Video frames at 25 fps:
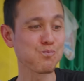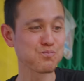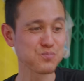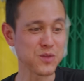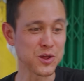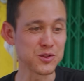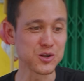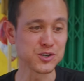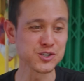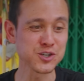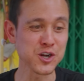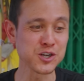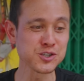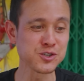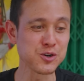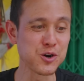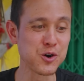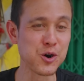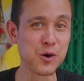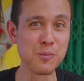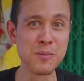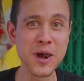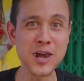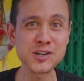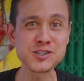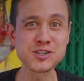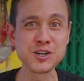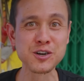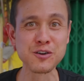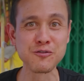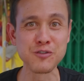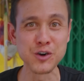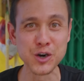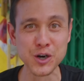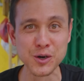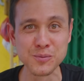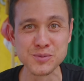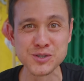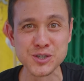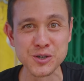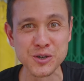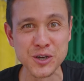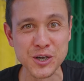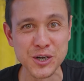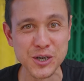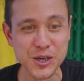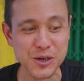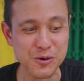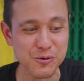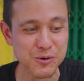And then there's also a whole basket of herbs you
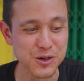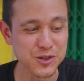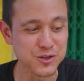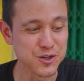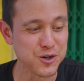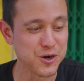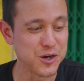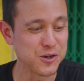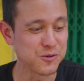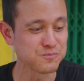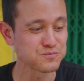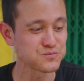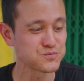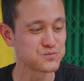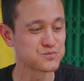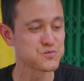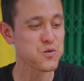can eat with it.